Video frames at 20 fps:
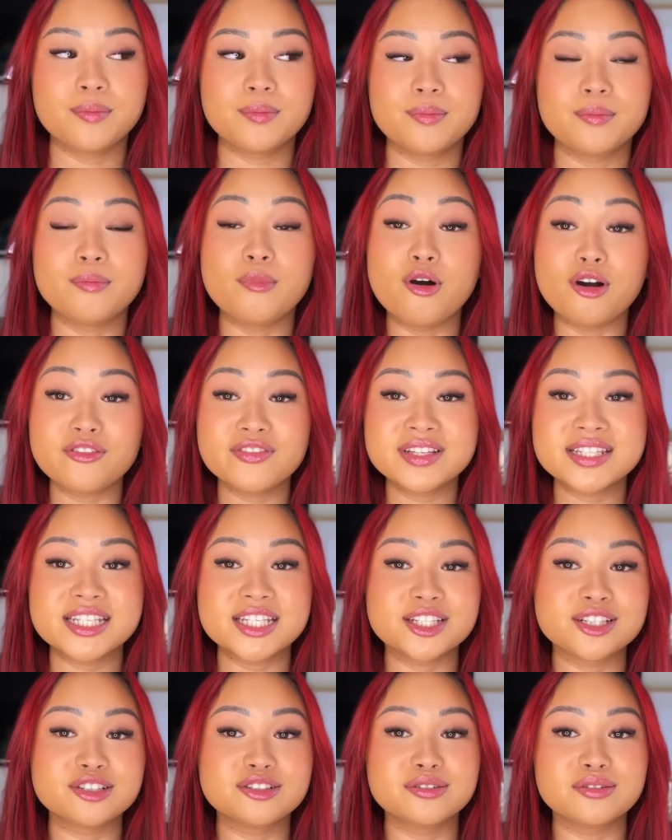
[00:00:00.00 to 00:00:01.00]
More of a
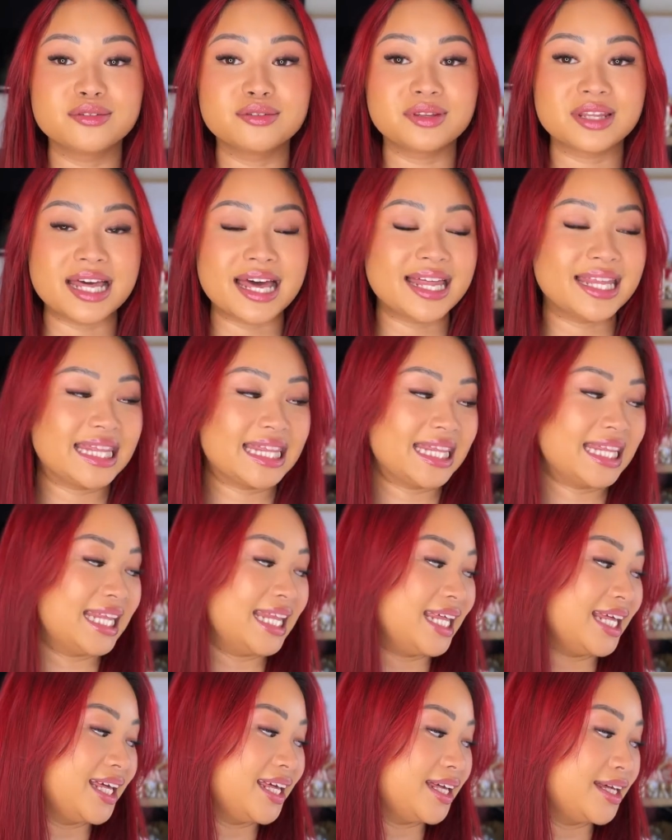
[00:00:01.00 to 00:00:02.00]
tingle than
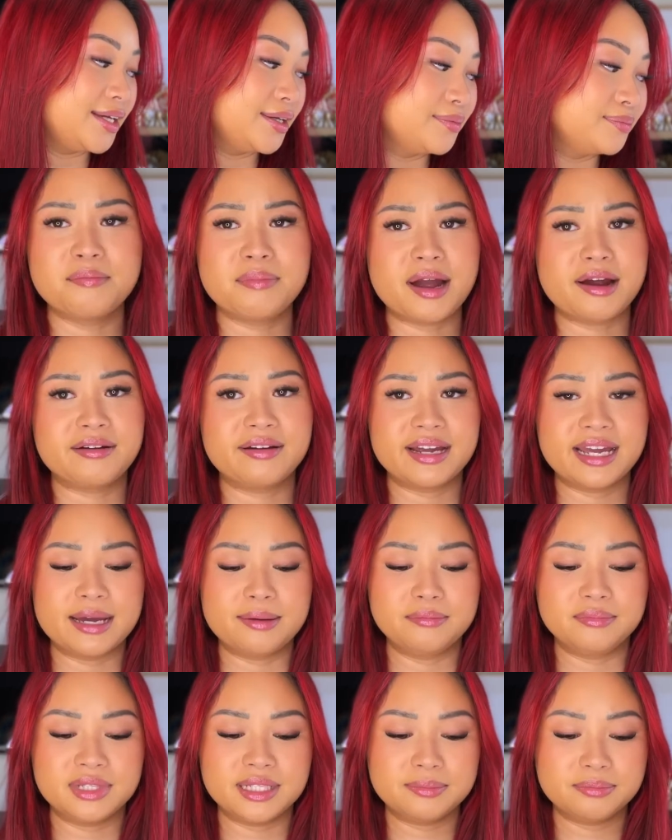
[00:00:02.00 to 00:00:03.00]
the Barry
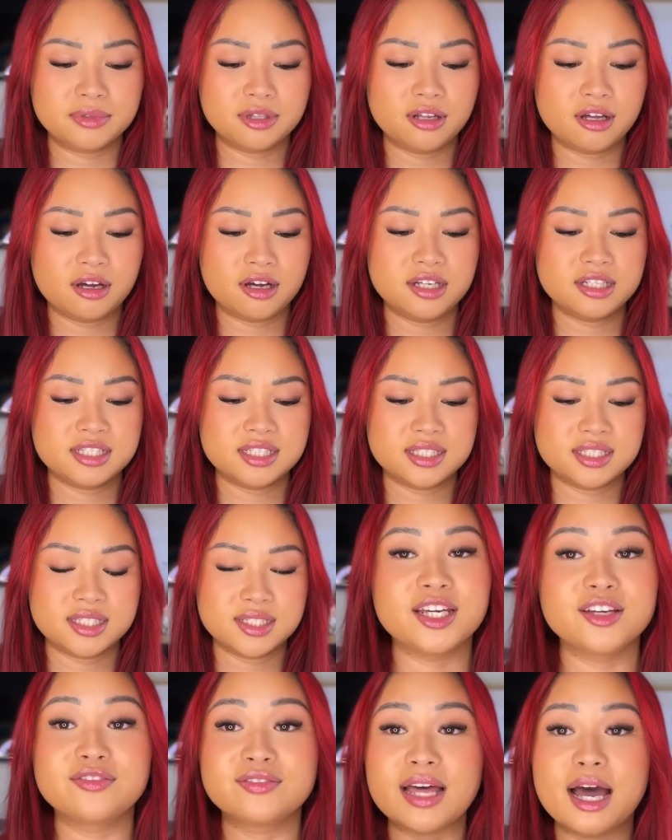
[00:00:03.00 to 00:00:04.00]
M lip gloss.
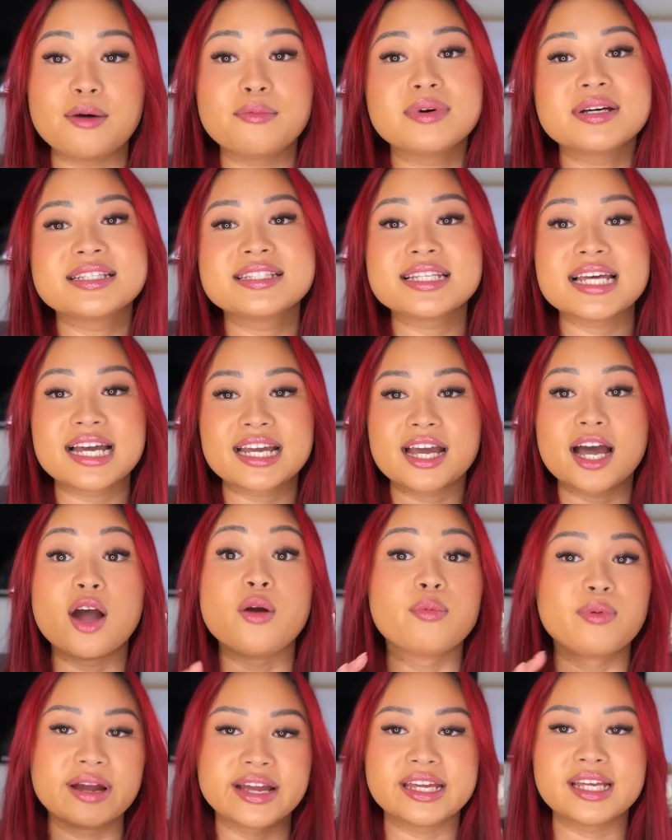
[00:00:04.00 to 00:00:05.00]
If that was like a
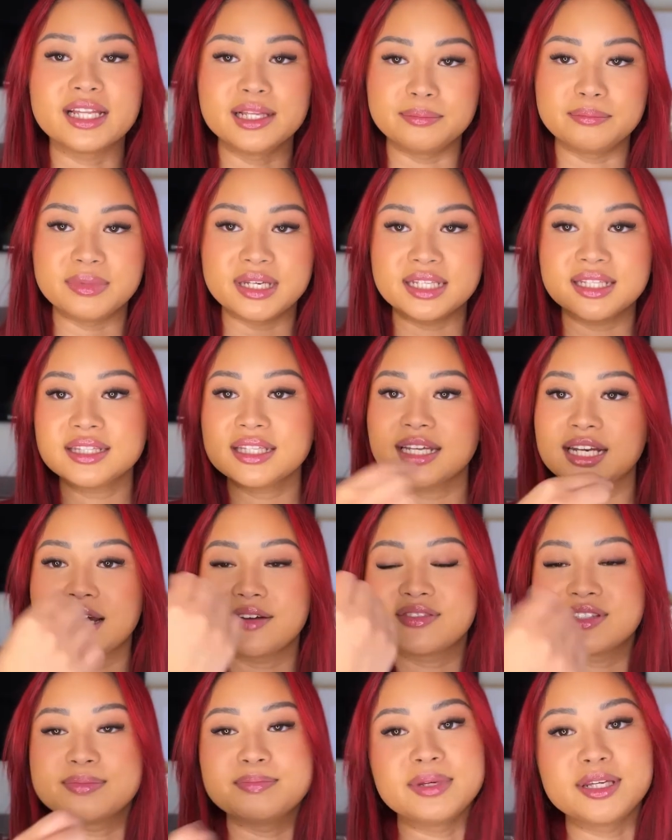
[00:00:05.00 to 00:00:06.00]
regular mint that
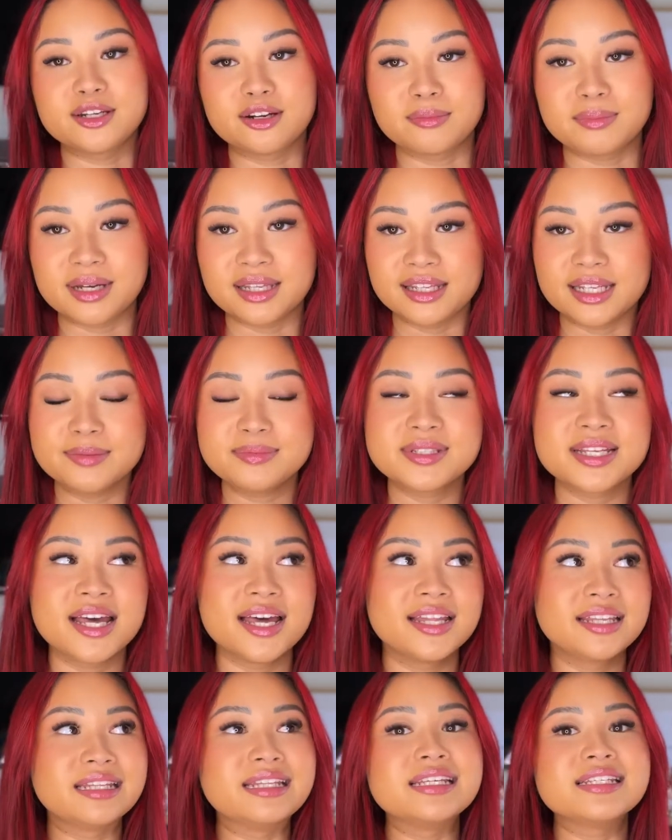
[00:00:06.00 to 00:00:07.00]
I've smeared on my lips,
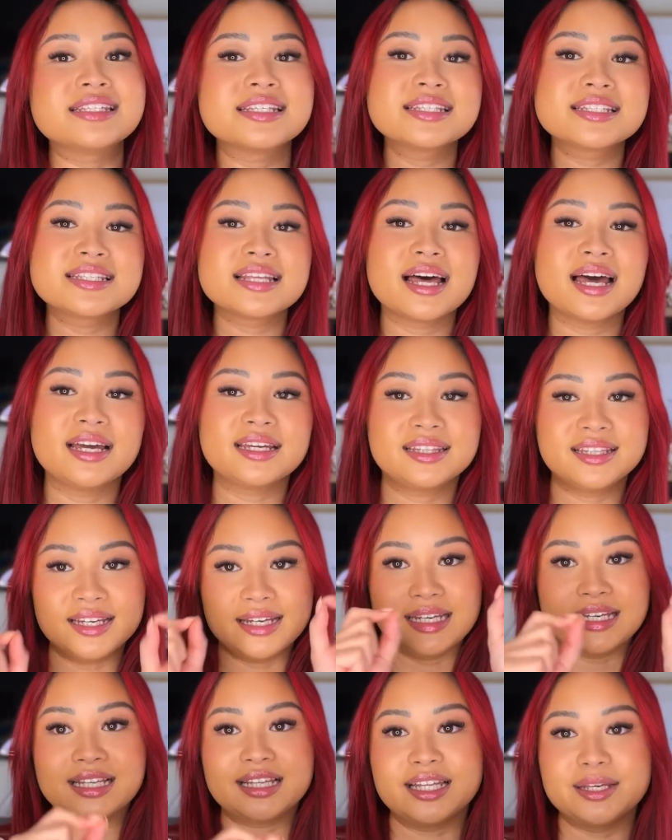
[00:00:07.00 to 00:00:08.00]
this is like
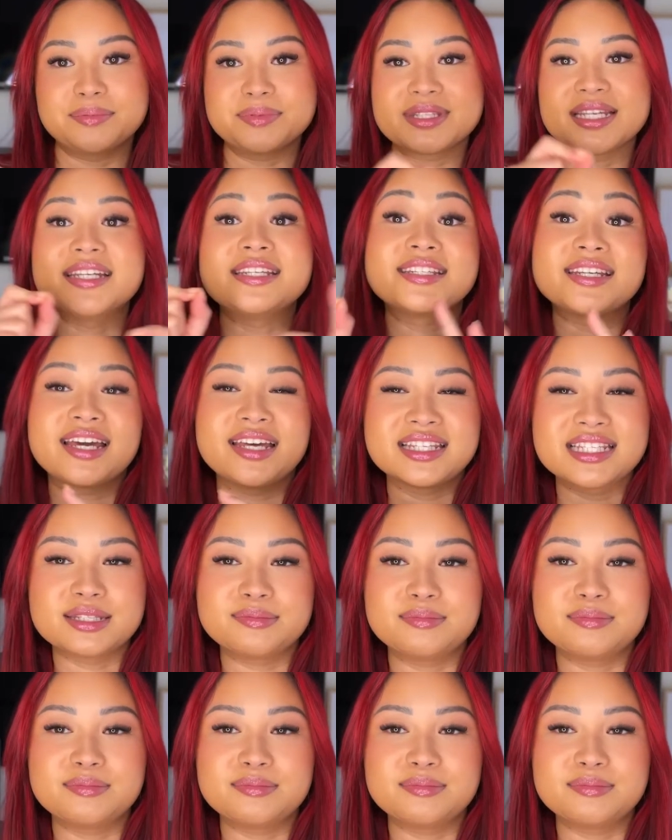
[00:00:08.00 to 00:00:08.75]
the Eclipse Intense